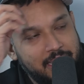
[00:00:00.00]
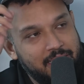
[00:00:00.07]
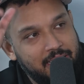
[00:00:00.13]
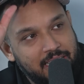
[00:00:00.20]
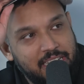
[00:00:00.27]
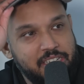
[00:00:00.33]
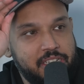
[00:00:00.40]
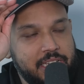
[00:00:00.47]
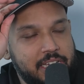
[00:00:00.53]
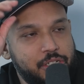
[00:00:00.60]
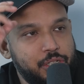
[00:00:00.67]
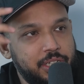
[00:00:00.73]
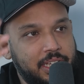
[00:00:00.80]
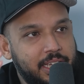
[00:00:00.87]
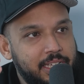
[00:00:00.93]
and then the East
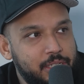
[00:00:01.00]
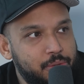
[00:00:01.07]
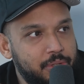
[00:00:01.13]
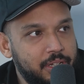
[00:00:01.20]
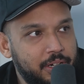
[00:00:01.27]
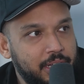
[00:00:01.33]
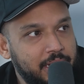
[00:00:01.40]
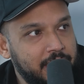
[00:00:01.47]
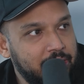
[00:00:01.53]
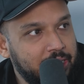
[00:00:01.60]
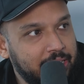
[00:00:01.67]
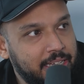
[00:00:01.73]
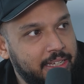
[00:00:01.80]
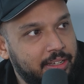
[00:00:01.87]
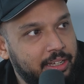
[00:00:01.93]
Asian kids, where they're eating
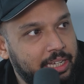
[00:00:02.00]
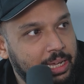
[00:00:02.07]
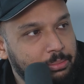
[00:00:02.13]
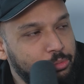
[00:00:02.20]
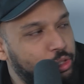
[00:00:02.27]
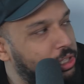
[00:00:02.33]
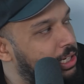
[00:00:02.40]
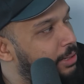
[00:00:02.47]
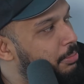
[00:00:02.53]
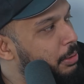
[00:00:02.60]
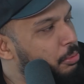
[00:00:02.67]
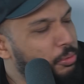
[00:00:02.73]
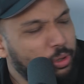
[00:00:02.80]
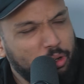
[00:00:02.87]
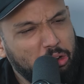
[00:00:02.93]
like kimchi, and
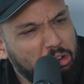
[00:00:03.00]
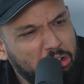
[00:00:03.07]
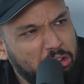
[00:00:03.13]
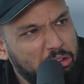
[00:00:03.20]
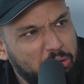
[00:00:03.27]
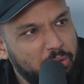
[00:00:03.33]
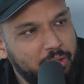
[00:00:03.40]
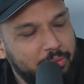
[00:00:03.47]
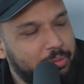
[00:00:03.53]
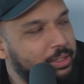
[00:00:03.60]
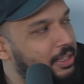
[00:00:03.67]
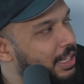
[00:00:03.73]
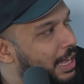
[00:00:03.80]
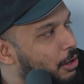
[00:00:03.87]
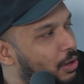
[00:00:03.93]
people are like, oh, what are you
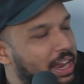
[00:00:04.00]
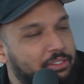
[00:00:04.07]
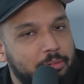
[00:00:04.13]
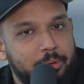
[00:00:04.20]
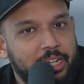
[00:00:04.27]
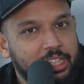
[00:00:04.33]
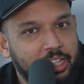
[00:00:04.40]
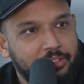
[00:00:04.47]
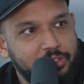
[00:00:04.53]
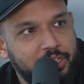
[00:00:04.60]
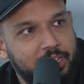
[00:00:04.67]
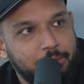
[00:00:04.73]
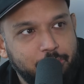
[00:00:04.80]
even loud? Everybody loves